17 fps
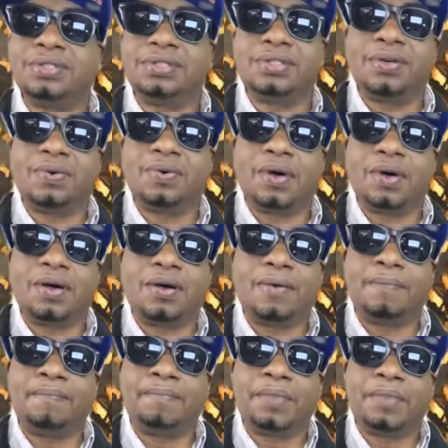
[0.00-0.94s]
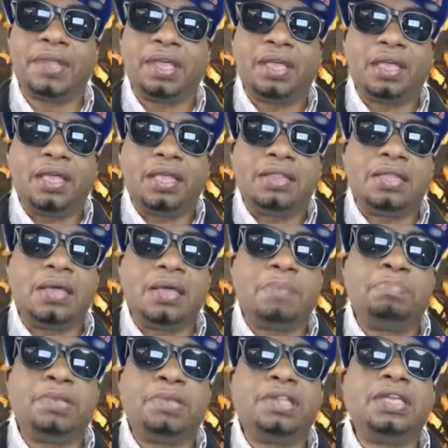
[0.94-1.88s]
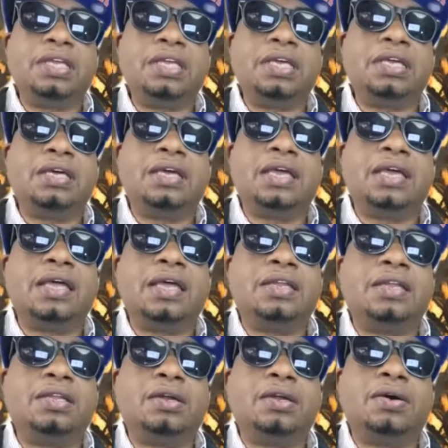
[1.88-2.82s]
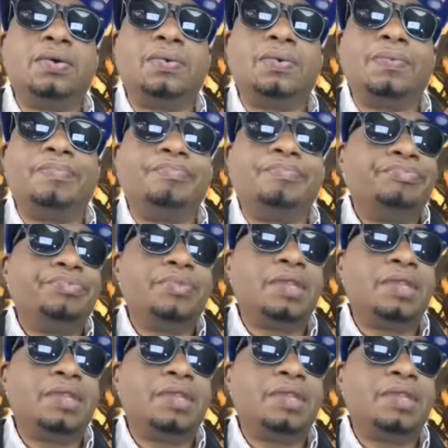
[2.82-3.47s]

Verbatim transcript: So um, the ability, again, you know.